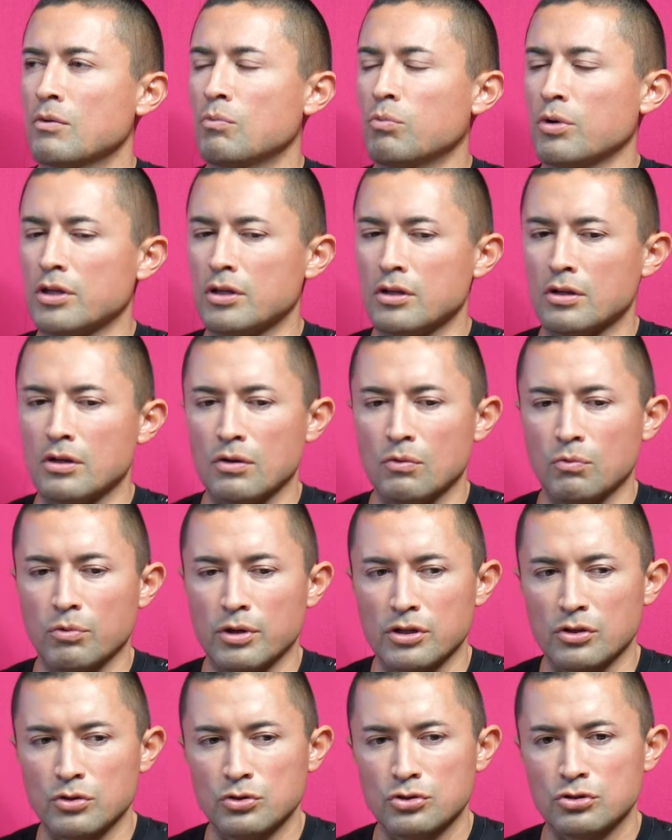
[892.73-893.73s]
When,
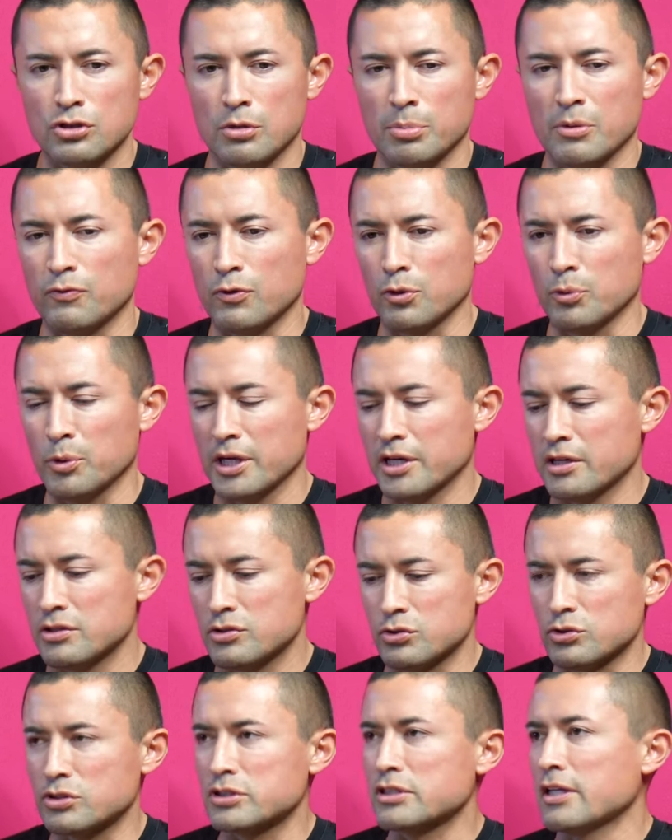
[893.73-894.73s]
when you start, before we get
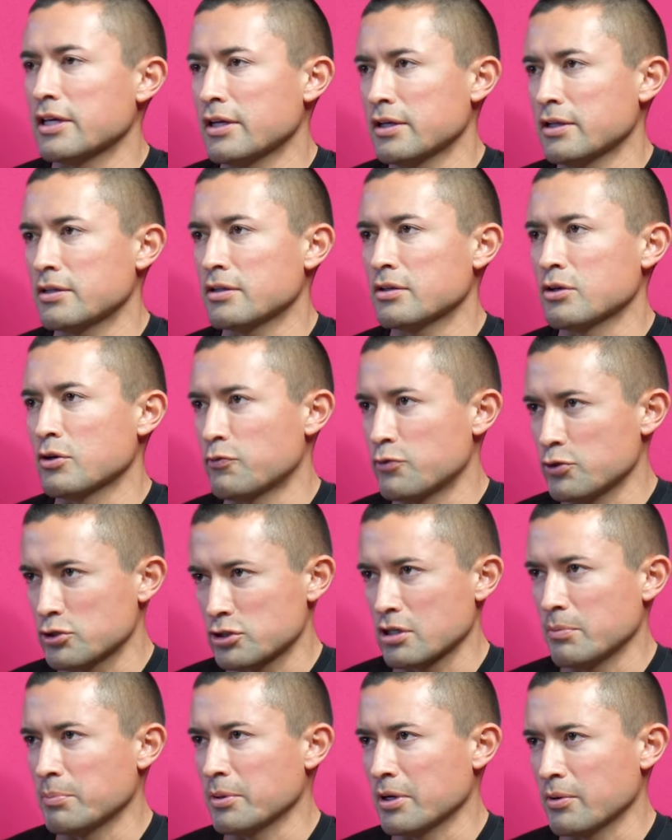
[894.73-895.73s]
into Slate, your
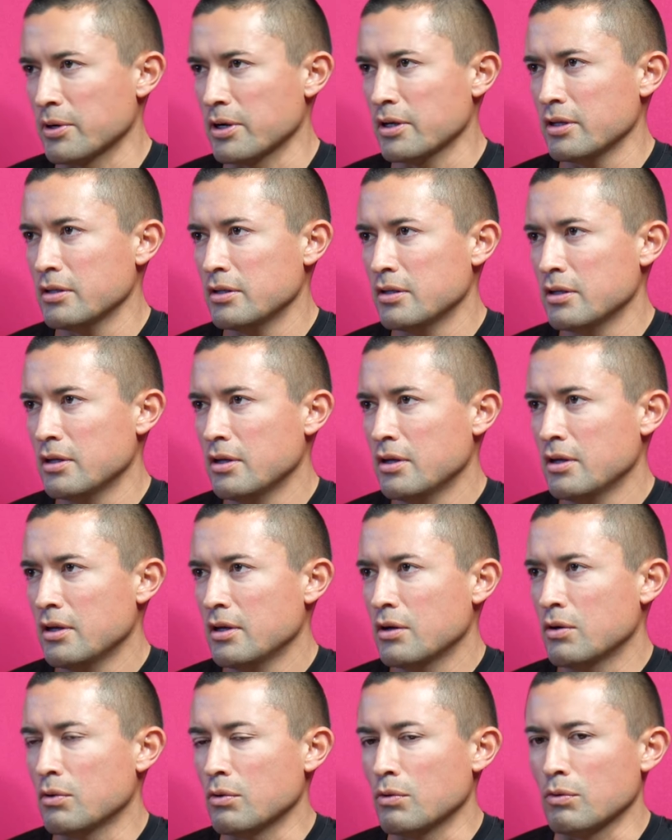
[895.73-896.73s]
first company, right?
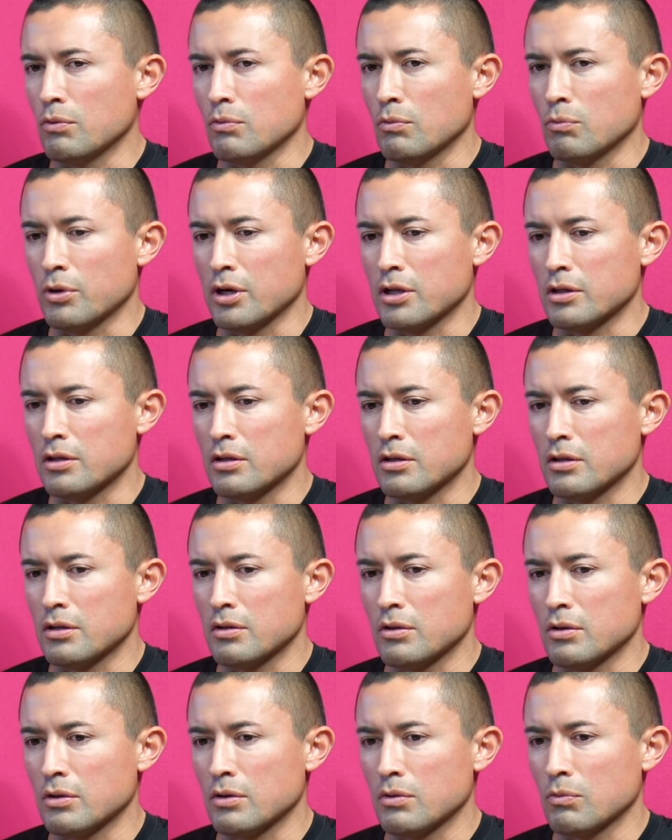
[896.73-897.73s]
Yeah.
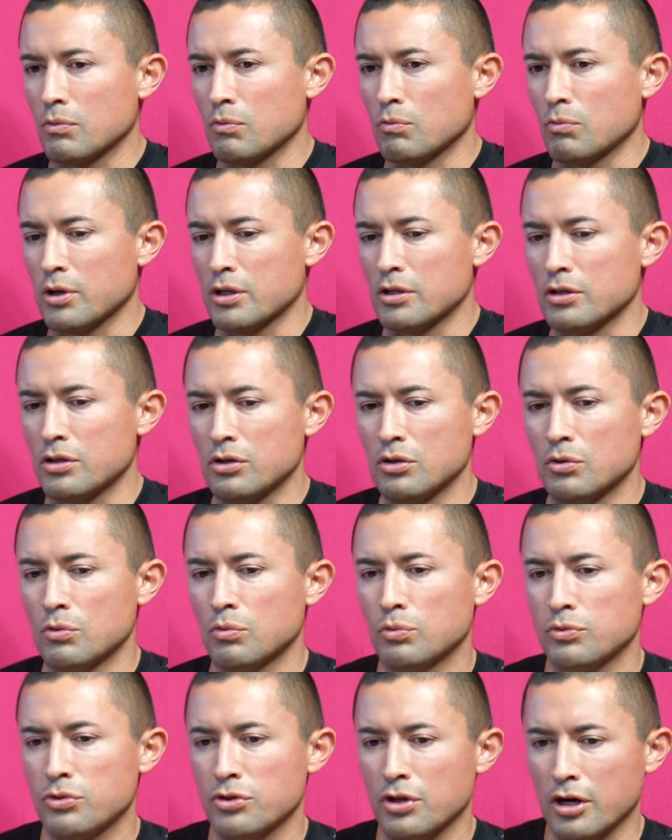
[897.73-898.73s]
When when
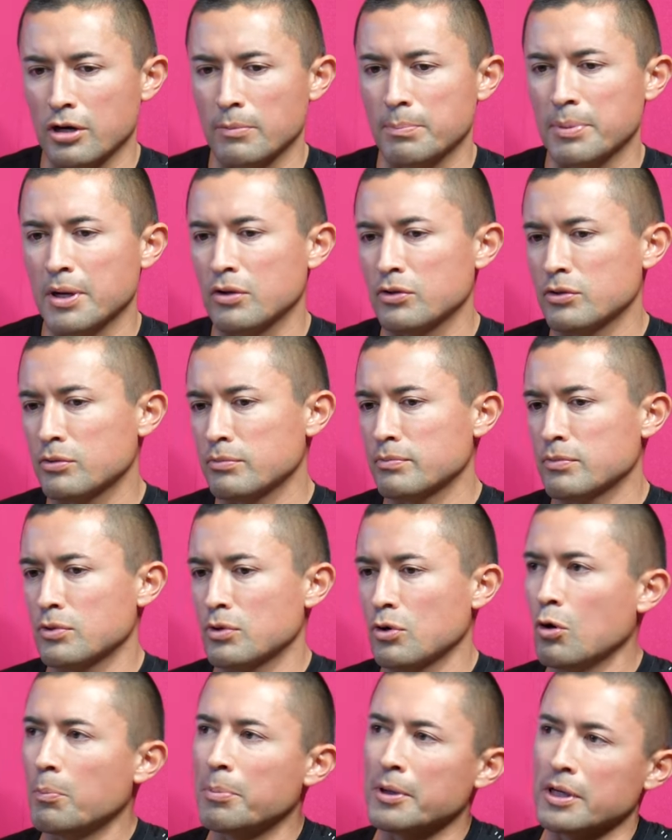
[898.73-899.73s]
you thought about
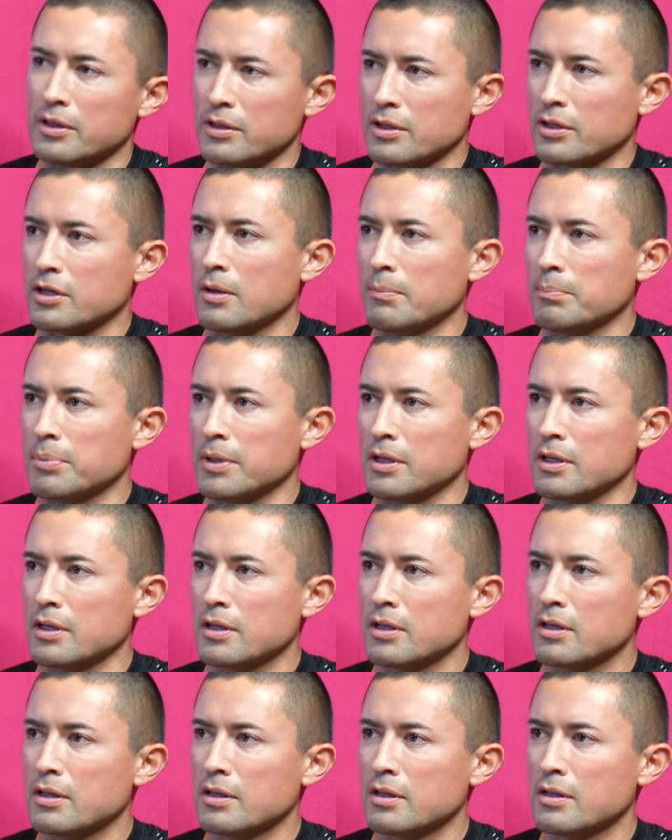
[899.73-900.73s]
opening the company
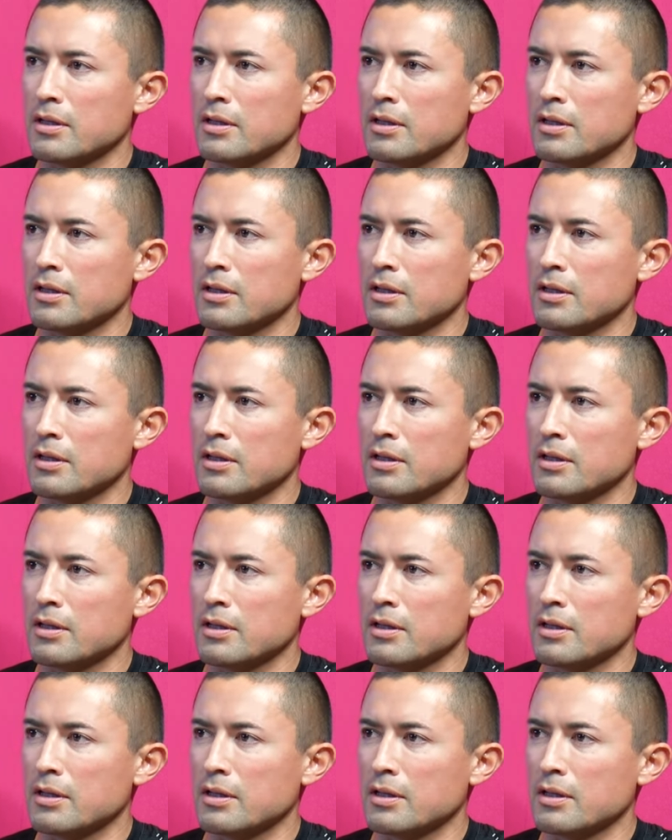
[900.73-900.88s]
yeah